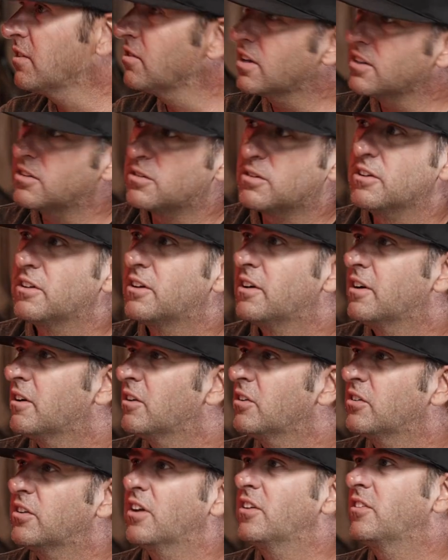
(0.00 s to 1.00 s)
shot 300
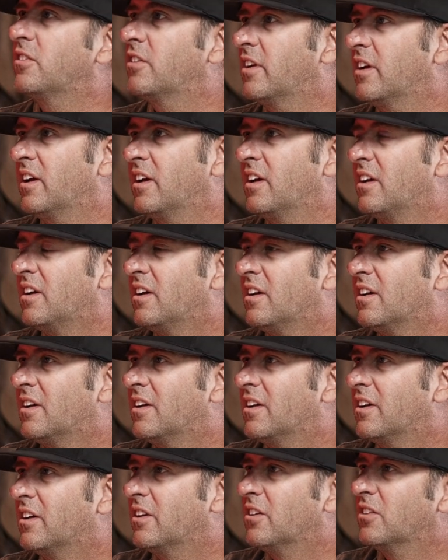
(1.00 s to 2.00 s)
arrows yesterday.
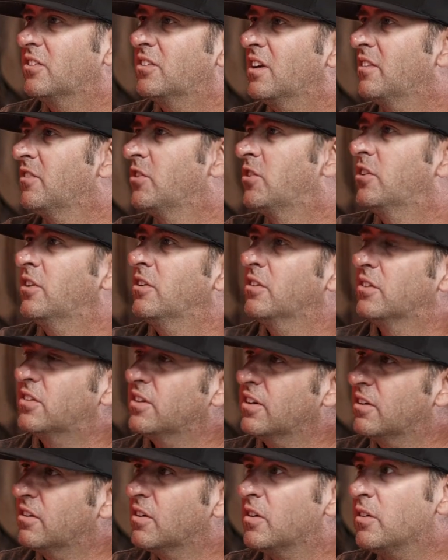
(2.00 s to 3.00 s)
You know, same as you.
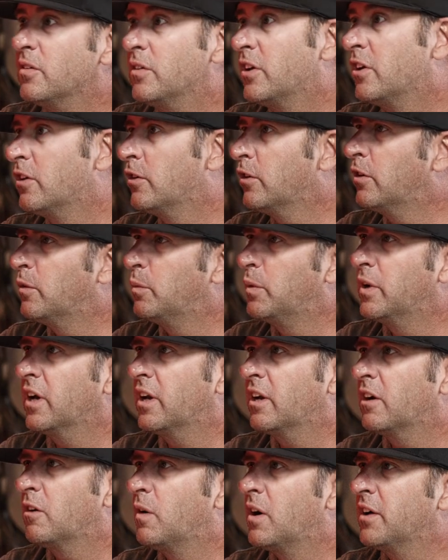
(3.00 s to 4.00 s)
It's like, oh, you know, we
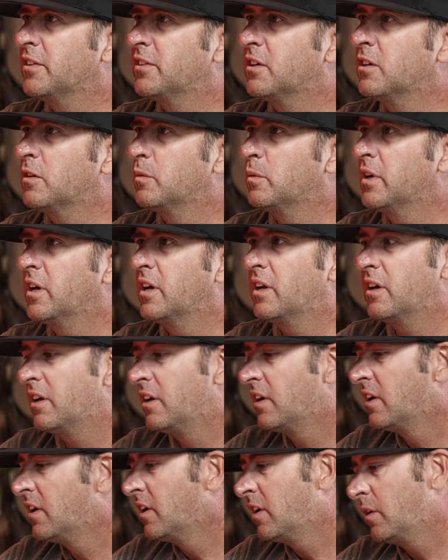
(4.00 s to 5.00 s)
got to go out there and we got
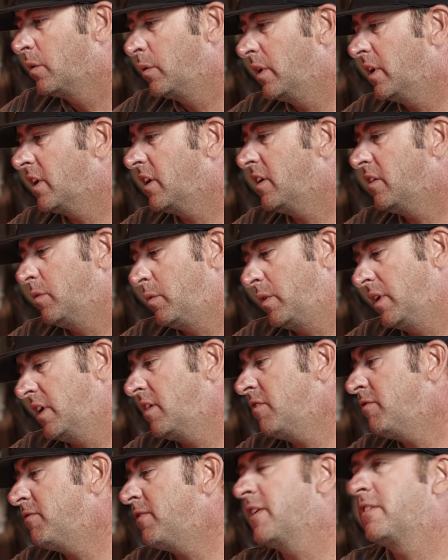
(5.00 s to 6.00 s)

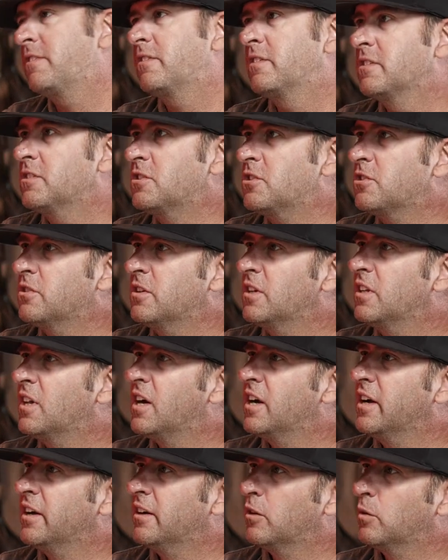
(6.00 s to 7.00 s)
to feather this tree
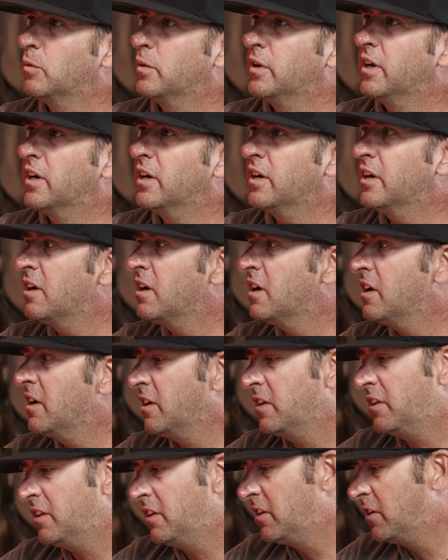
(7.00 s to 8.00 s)
line, or we got to
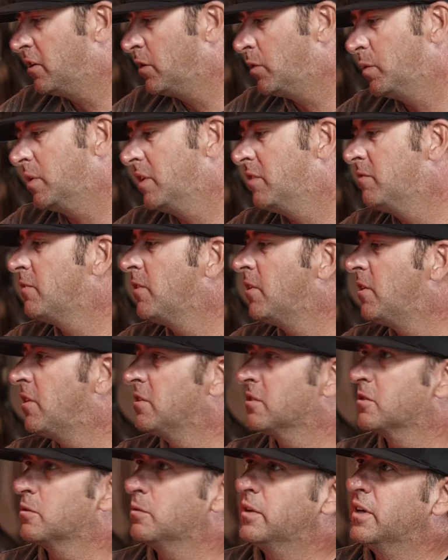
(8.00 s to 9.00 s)
cut, you know,
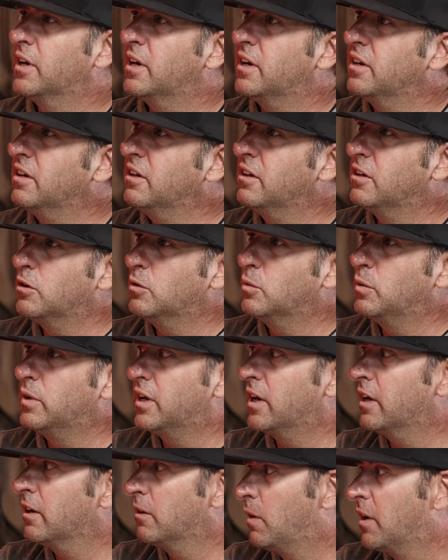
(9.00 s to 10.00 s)
windfalls, or we got
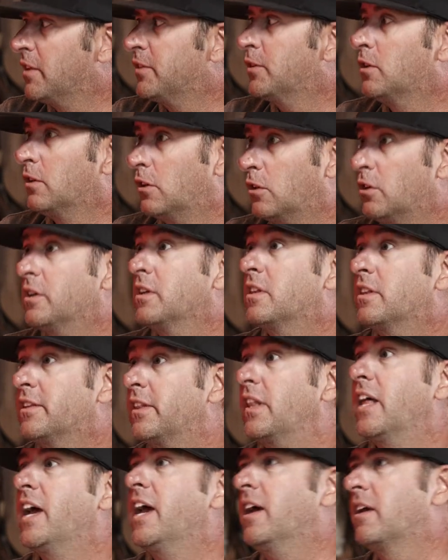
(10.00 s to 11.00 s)
to go out there and look at the
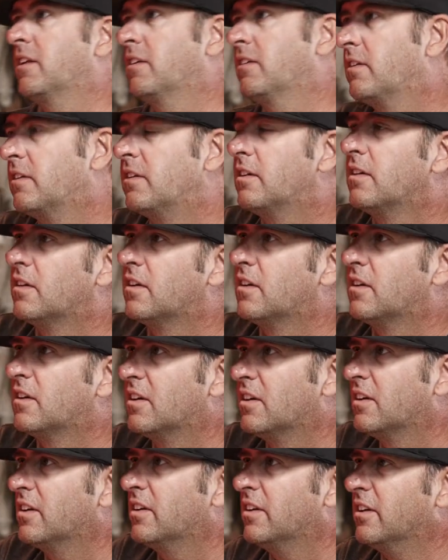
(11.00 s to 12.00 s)
land.
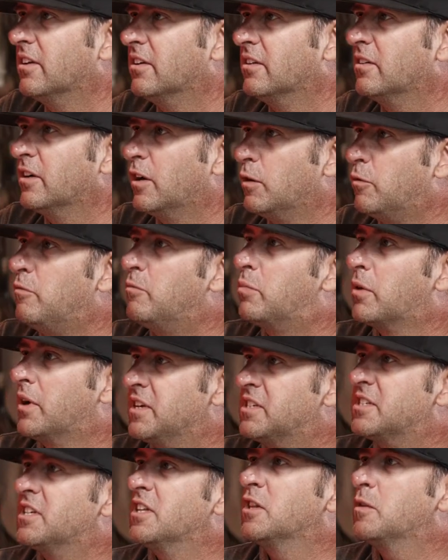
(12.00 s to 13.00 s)
You know,
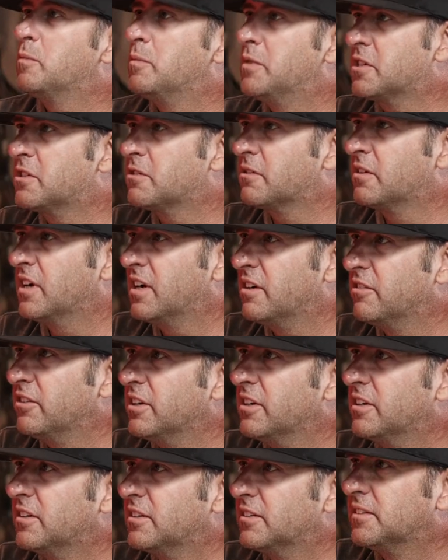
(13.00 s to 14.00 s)
embracing the misery of
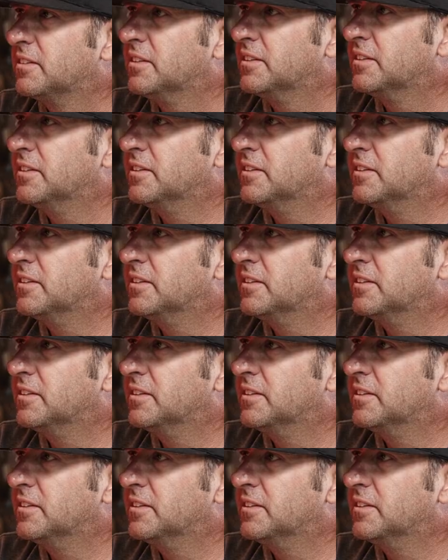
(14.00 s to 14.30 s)
it. Yeah.